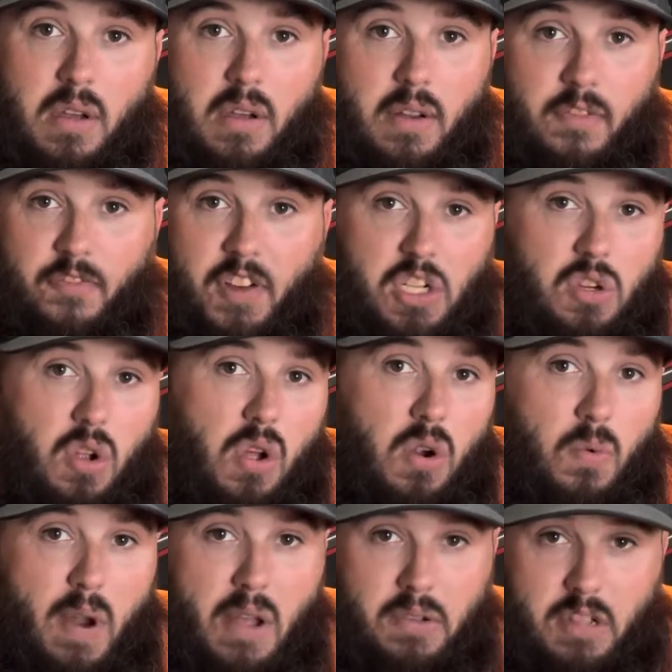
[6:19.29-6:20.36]
and fished all
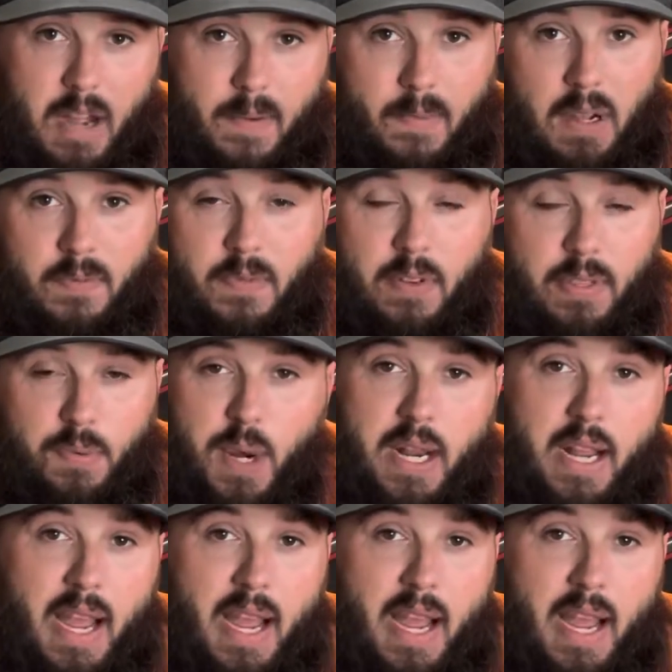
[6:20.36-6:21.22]
around Cumberland for 3